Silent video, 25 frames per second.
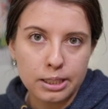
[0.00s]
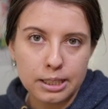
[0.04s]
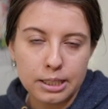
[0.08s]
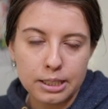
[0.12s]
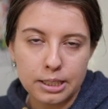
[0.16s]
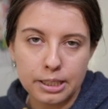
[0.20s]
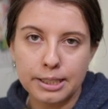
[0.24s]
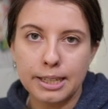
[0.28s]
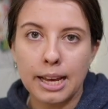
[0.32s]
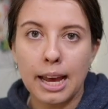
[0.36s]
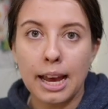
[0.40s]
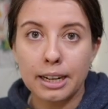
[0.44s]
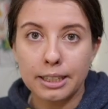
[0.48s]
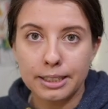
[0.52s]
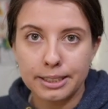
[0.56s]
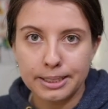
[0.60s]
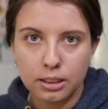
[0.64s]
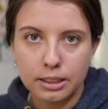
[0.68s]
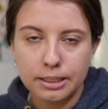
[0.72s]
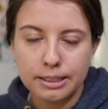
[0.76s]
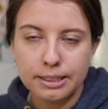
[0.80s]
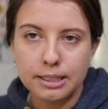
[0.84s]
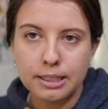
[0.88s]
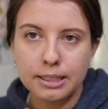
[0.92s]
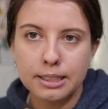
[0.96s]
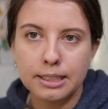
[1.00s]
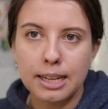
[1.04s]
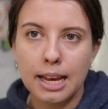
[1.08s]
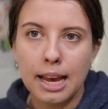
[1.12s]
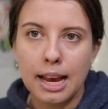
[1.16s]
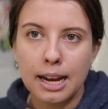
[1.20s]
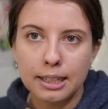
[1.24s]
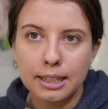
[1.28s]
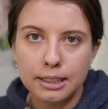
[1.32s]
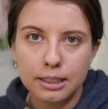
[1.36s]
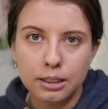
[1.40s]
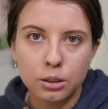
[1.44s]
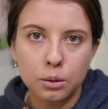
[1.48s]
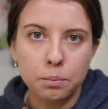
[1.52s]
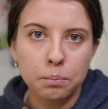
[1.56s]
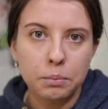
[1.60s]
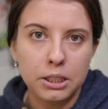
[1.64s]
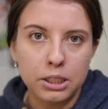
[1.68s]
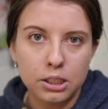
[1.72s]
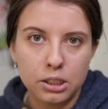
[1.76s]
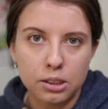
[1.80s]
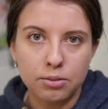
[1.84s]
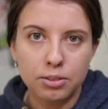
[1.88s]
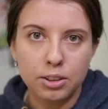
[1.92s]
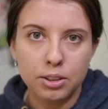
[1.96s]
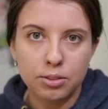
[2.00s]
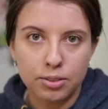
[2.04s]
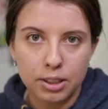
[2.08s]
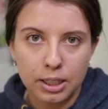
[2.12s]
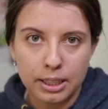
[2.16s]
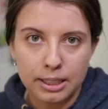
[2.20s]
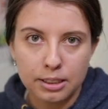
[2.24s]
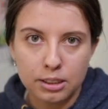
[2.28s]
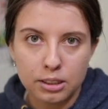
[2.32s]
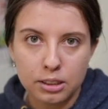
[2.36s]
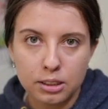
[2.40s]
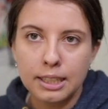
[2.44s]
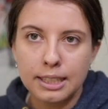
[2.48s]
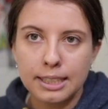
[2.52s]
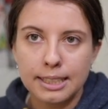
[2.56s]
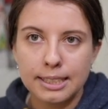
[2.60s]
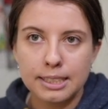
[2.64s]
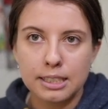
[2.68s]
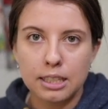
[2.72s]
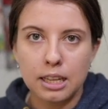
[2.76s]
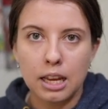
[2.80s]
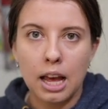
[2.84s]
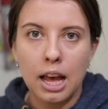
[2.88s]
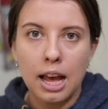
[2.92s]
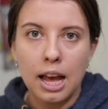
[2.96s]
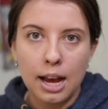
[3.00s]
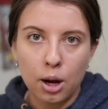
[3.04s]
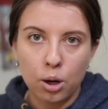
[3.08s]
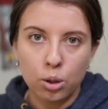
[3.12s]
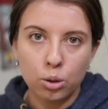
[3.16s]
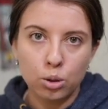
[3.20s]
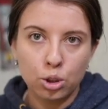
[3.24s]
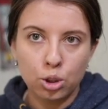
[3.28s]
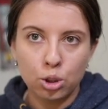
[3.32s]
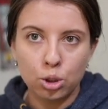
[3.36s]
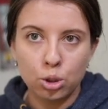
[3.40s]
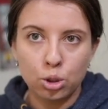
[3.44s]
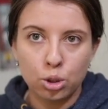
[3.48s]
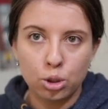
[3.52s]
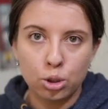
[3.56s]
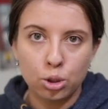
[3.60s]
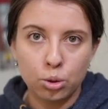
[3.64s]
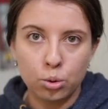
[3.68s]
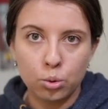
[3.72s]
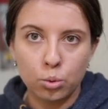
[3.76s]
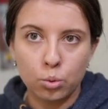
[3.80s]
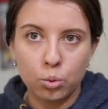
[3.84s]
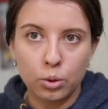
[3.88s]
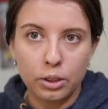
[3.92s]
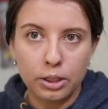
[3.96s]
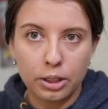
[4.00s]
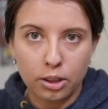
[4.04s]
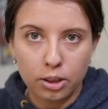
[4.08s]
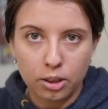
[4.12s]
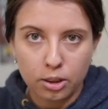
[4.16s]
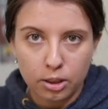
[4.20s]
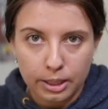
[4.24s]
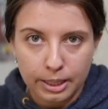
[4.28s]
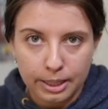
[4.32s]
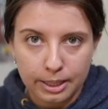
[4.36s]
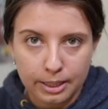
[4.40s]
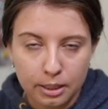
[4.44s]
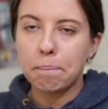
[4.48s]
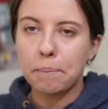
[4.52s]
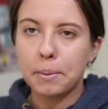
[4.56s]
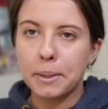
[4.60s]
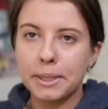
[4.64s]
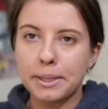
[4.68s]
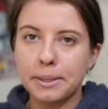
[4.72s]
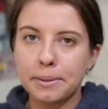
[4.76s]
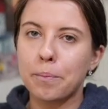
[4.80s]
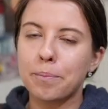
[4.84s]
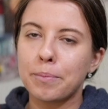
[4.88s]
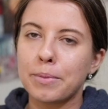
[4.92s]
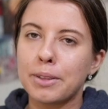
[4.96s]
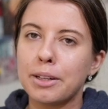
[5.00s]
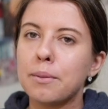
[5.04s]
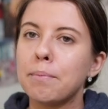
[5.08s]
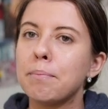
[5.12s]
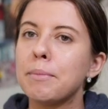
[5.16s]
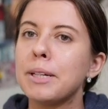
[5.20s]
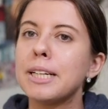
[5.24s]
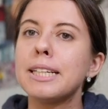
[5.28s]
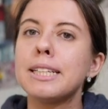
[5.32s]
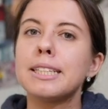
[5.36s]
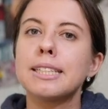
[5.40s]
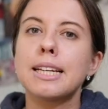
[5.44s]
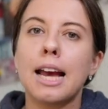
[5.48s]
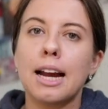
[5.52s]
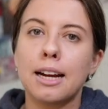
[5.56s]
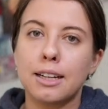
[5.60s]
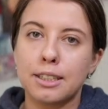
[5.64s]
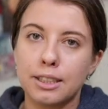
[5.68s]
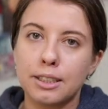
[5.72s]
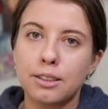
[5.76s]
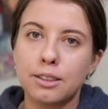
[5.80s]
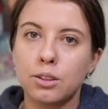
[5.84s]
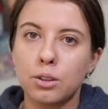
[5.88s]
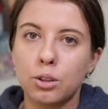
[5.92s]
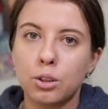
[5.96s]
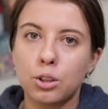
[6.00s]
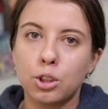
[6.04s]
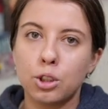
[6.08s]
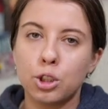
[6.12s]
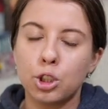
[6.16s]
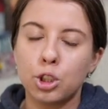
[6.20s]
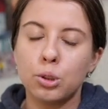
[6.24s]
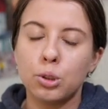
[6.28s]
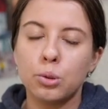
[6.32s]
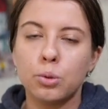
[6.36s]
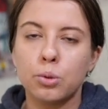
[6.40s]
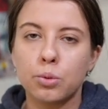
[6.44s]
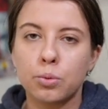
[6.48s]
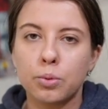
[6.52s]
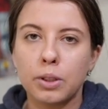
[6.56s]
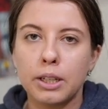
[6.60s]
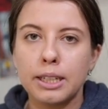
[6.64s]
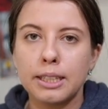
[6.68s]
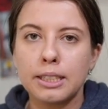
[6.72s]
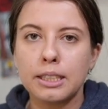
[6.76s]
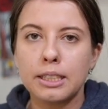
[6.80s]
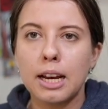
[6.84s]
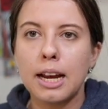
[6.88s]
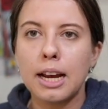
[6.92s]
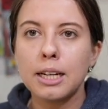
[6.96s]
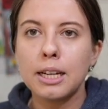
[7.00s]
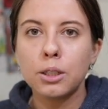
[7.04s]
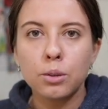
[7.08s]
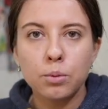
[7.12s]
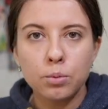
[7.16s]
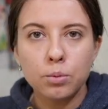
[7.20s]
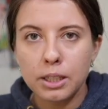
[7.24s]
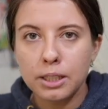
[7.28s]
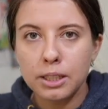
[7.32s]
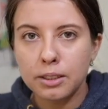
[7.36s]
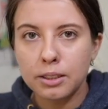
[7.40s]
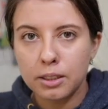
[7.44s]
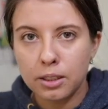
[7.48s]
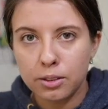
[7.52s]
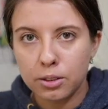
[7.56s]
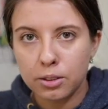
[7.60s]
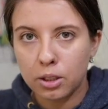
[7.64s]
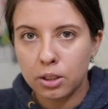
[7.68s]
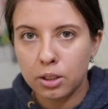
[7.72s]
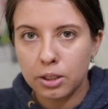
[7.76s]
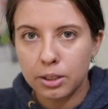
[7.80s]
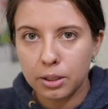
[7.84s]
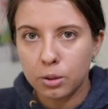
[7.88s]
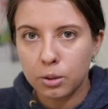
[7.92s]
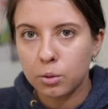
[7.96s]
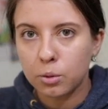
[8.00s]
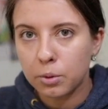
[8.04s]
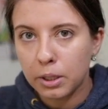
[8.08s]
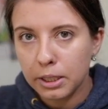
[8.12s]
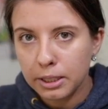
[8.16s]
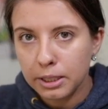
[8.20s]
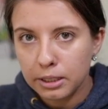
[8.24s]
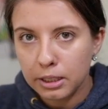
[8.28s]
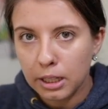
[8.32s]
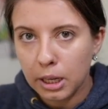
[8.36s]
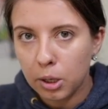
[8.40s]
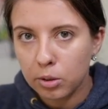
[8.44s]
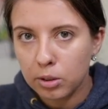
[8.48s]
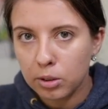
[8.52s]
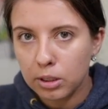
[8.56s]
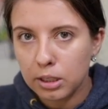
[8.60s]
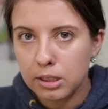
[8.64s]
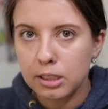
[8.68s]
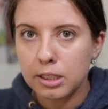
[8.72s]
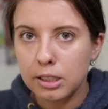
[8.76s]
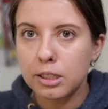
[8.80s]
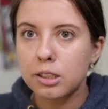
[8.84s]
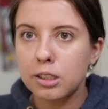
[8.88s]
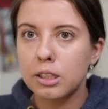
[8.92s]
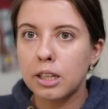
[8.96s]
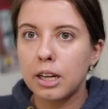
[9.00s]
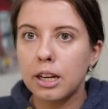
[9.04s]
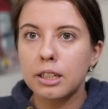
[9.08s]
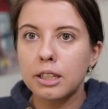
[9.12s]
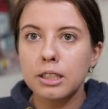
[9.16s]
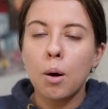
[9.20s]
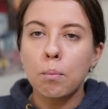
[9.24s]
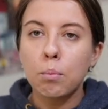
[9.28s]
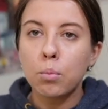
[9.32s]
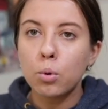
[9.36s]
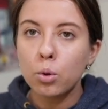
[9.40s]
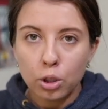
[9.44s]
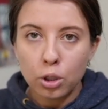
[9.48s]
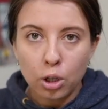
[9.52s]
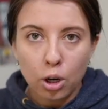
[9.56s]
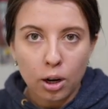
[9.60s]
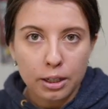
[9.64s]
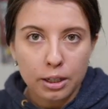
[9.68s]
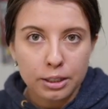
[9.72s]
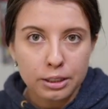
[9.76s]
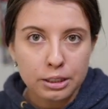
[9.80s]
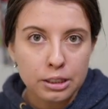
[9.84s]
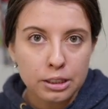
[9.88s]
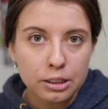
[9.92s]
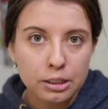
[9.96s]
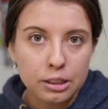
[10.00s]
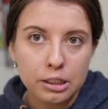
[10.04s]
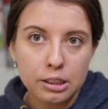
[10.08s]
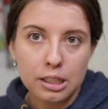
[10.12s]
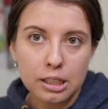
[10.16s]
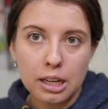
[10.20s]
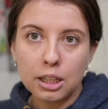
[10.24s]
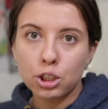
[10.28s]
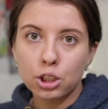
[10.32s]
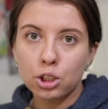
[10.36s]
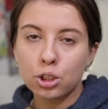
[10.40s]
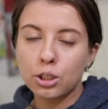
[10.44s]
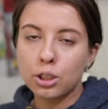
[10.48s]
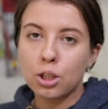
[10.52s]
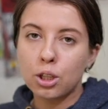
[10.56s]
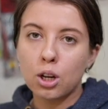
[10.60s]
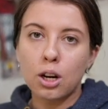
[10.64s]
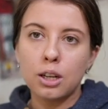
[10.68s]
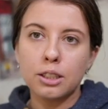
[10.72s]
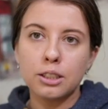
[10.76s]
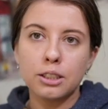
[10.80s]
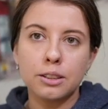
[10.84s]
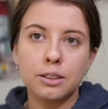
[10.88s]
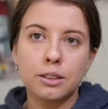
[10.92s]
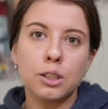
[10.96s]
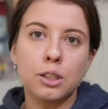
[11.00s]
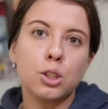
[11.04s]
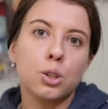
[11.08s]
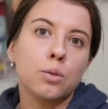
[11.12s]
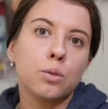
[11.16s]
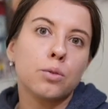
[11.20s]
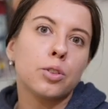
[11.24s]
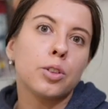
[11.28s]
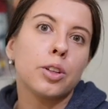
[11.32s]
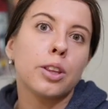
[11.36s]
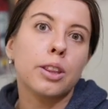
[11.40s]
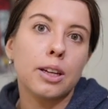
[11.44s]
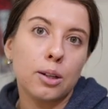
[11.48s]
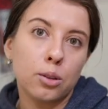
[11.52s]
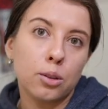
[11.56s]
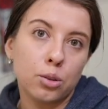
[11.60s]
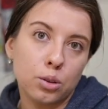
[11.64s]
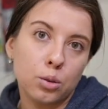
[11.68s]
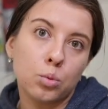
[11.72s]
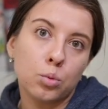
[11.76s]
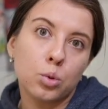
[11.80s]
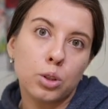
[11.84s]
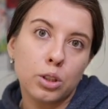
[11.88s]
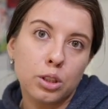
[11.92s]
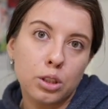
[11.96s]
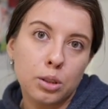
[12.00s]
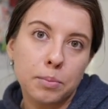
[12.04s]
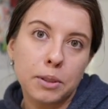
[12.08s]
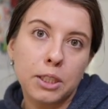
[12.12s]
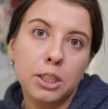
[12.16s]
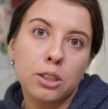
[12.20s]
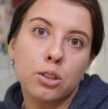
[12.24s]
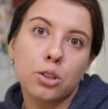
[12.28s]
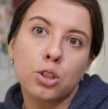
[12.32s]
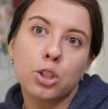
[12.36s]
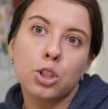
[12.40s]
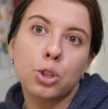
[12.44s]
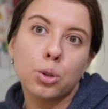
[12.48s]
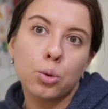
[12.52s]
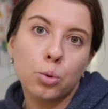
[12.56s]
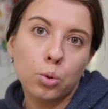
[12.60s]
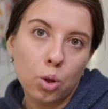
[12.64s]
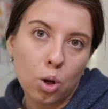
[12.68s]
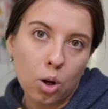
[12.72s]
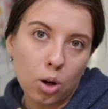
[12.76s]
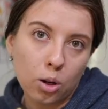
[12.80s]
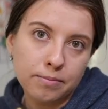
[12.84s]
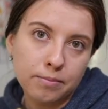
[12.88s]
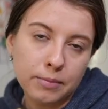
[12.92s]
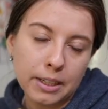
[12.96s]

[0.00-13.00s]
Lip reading: is a tactic. It's a tactical piece of advice. It's how to do a thing. But there are many tactics you could choose, right? I could write another article right now that says that poor content is actually content that's over 1,000 words because it's too long.